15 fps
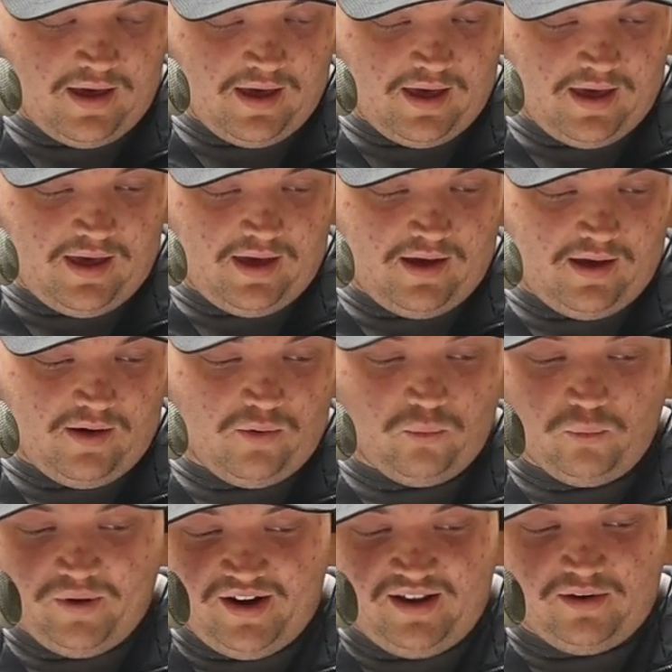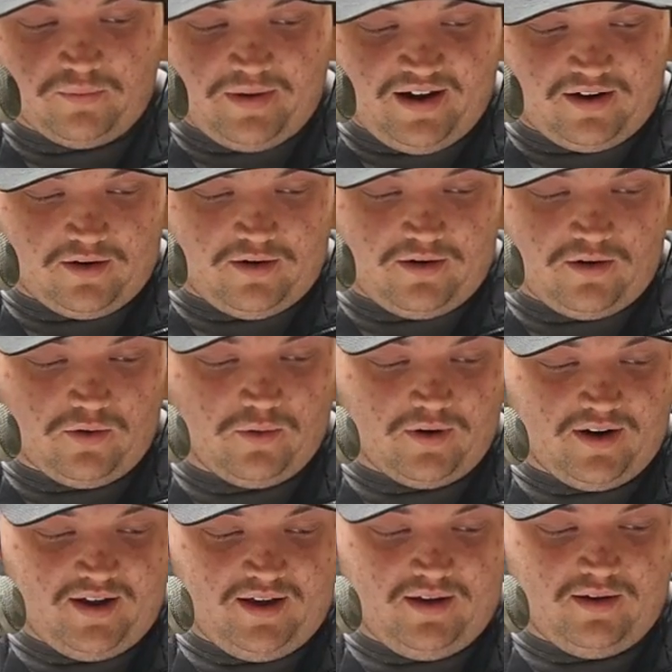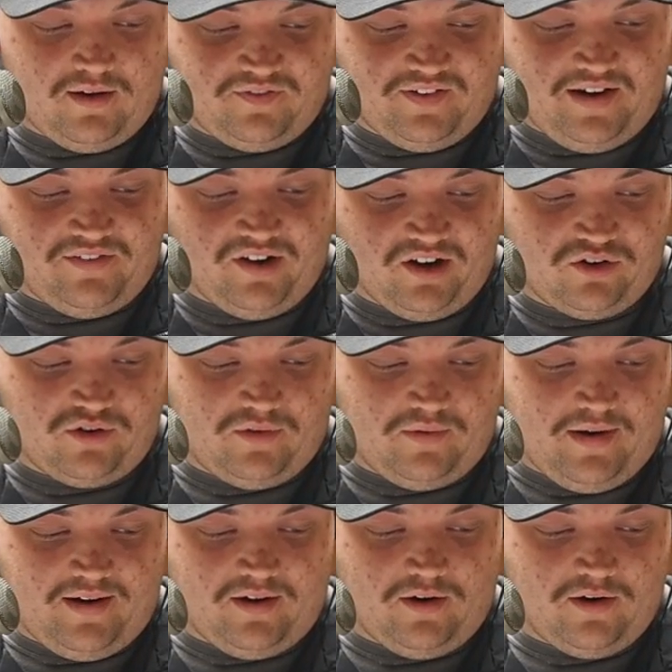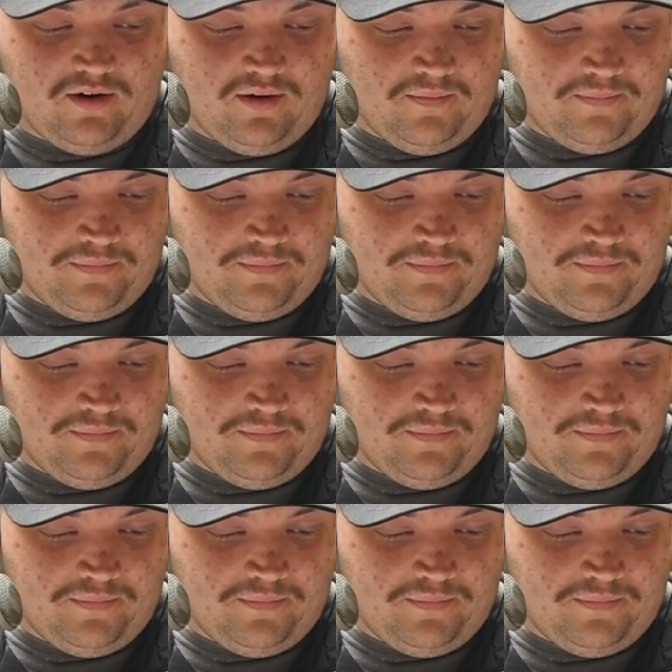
a winning record or a 500 record,